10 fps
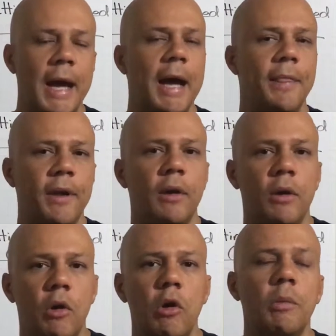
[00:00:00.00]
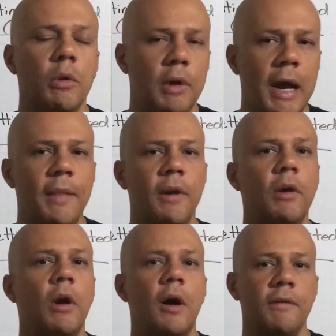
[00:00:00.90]
at their home or at
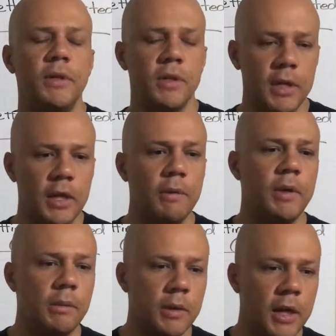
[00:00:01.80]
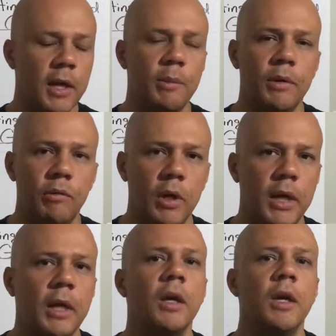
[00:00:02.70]
their office and help them get up and
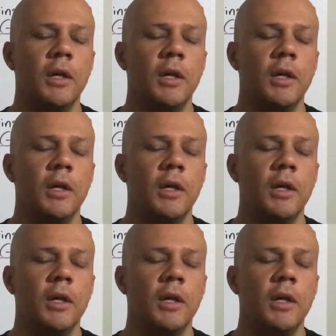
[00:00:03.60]
running.